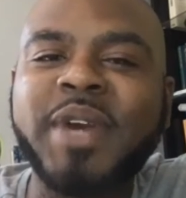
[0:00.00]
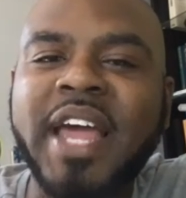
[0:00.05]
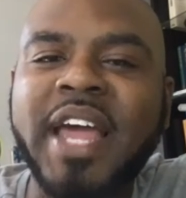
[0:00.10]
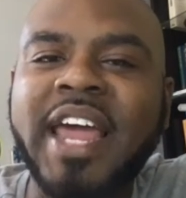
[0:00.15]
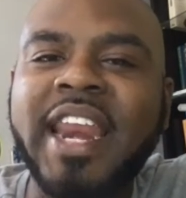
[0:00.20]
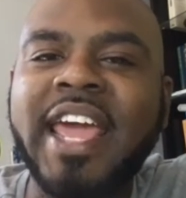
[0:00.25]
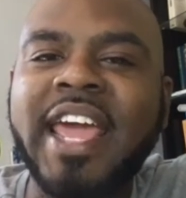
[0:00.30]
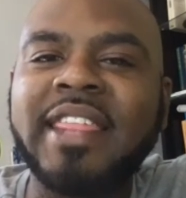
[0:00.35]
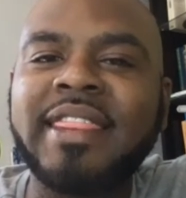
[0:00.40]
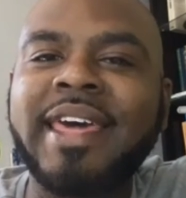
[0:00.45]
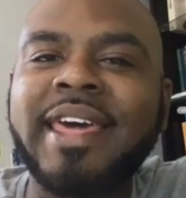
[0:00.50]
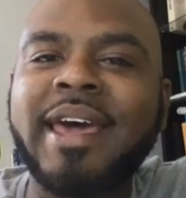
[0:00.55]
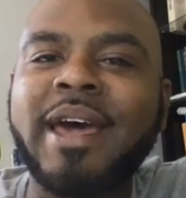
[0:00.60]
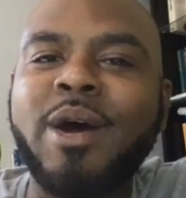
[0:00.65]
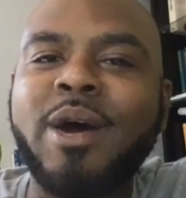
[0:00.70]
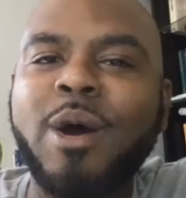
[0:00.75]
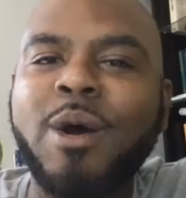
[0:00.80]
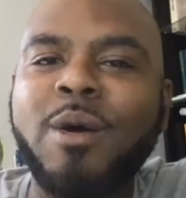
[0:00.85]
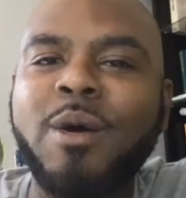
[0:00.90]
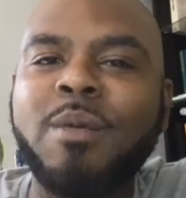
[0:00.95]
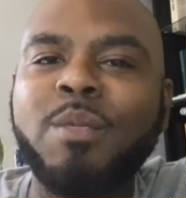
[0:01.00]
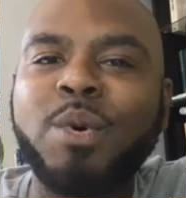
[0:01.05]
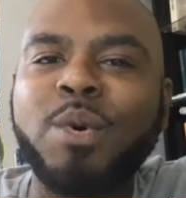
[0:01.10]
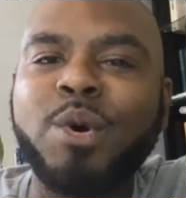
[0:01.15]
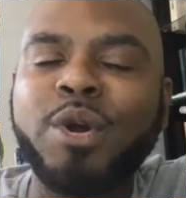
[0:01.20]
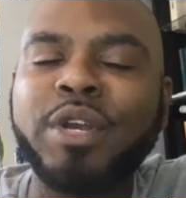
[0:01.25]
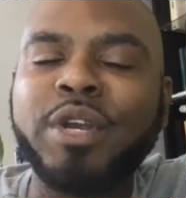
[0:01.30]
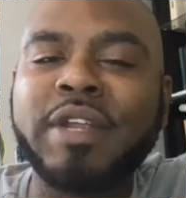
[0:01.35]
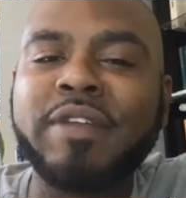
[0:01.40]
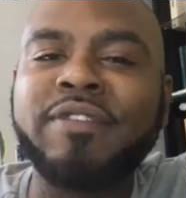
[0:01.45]
not had that home
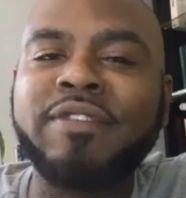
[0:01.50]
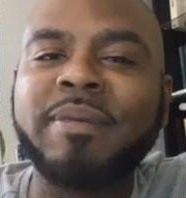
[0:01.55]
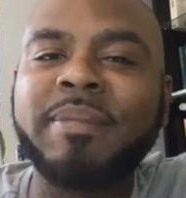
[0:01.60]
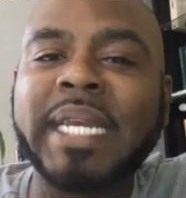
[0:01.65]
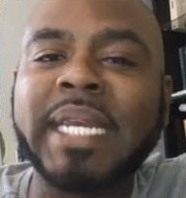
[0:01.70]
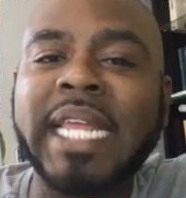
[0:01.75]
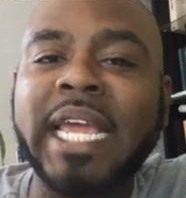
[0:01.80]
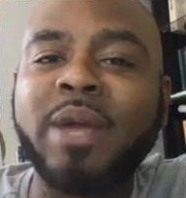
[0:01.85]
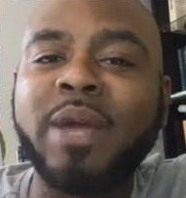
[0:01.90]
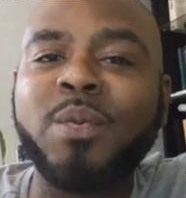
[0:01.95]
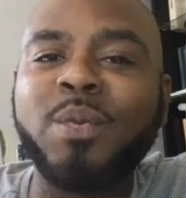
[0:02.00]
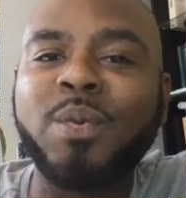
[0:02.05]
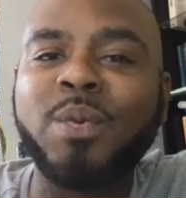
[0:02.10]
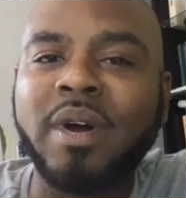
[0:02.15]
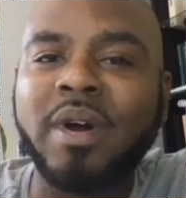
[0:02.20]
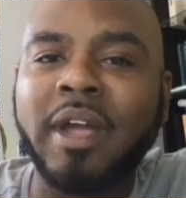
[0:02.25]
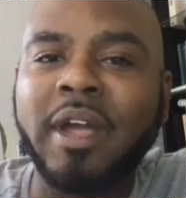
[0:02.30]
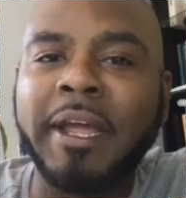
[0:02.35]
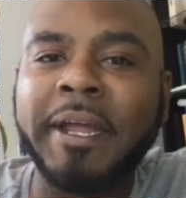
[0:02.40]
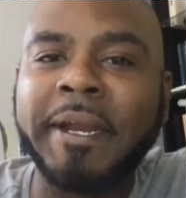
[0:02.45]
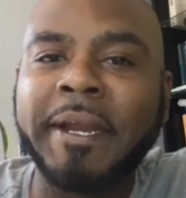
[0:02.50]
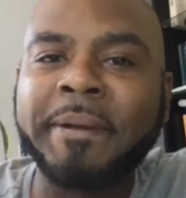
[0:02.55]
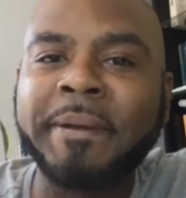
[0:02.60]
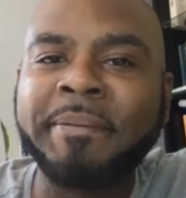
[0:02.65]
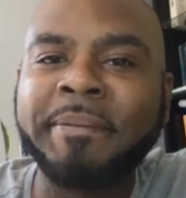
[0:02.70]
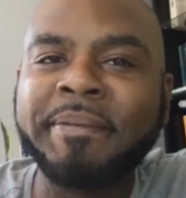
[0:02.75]
warranty from day one,